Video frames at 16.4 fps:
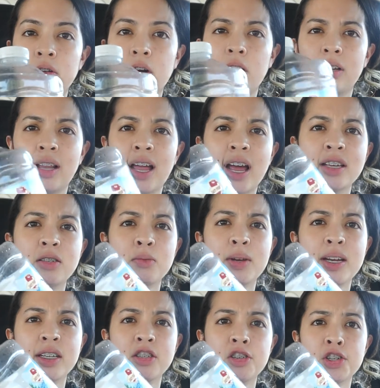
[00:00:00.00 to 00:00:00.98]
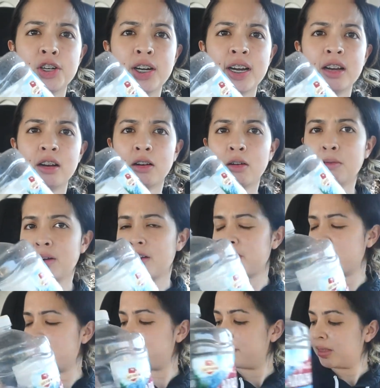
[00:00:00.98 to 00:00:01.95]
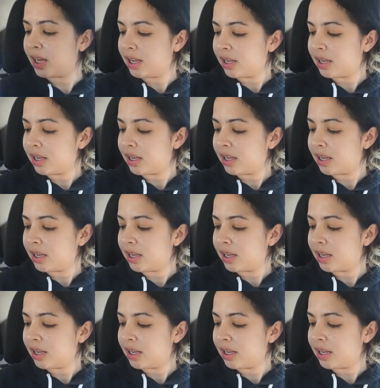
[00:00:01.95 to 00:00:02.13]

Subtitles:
or last week's streak, or whatever.